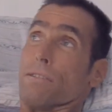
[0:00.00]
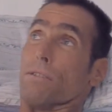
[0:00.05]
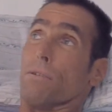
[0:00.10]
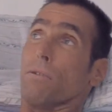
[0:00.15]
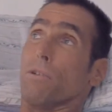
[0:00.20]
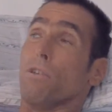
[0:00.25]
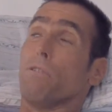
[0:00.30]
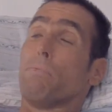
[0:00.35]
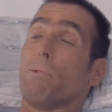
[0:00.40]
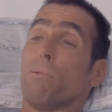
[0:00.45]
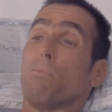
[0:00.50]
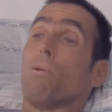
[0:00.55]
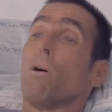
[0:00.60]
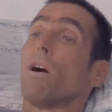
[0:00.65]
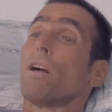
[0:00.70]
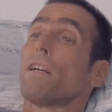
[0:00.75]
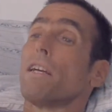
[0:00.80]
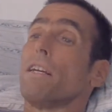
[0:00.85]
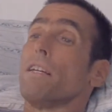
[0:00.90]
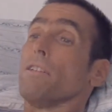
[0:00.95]
so you've been
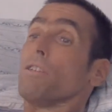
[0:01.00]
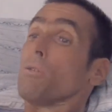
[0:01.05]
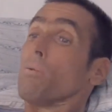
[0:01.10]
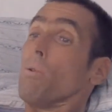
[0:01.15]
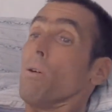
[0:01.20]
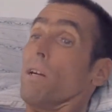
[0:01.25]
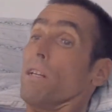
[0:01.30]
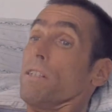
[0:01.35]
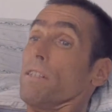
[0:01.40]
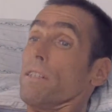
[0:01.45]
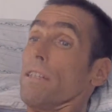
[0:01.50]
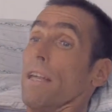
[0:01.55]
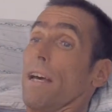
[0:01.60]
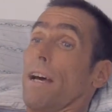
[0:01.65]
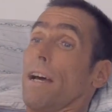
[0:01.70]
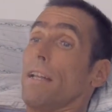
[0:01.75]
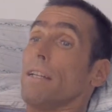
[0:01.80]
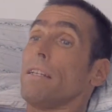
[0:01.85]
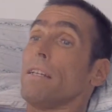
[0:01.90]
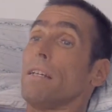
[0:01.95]
working towards
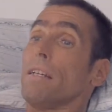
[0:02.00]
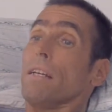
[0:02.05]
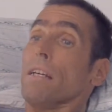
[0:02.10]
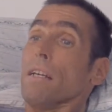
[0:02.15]
that